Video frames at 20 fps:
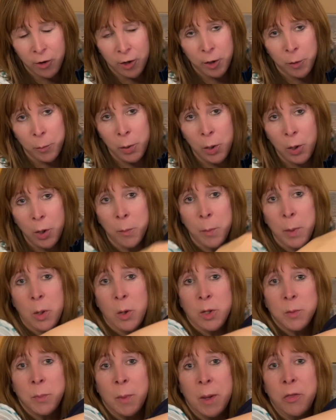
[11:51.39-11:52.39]
computer,
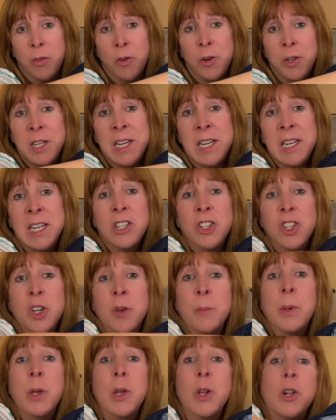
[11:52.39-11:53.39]
because my 13-inch
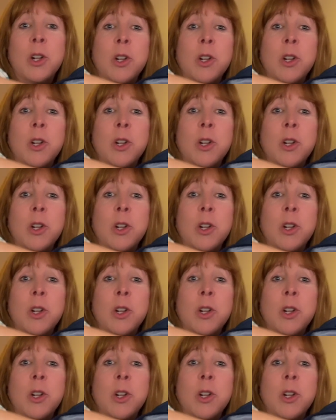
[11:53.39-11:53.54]
computer